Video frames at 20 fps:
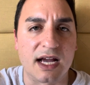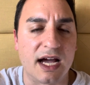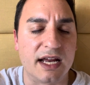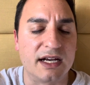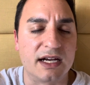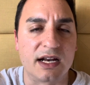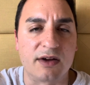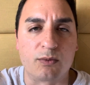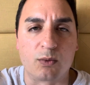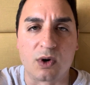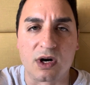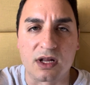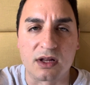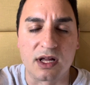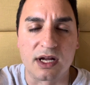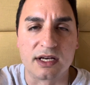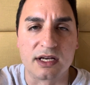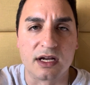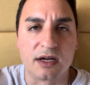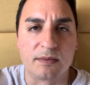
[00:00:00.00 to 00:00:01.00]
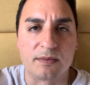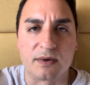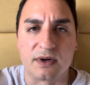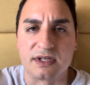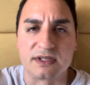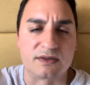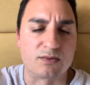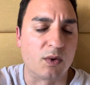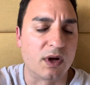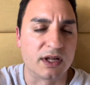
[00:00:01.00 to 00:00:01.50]
I didn't have work lined up
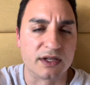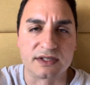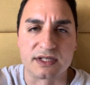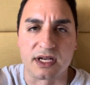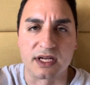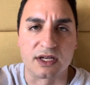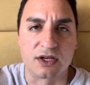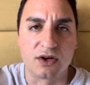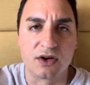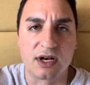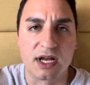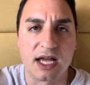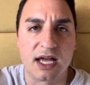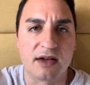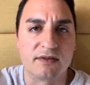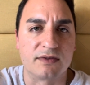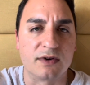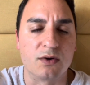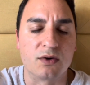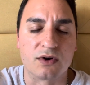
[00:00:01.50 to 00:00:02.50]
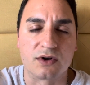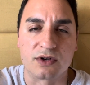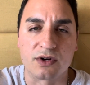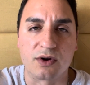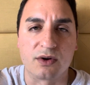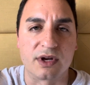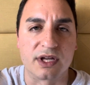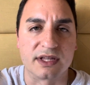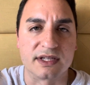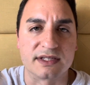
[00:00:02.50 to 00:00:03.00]
as well as I could have in order to go
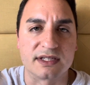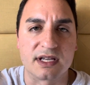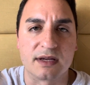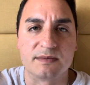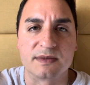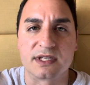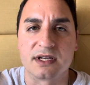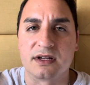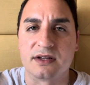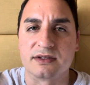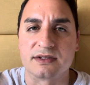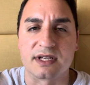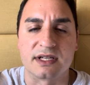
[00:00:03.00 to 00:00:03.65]
get the stem cells.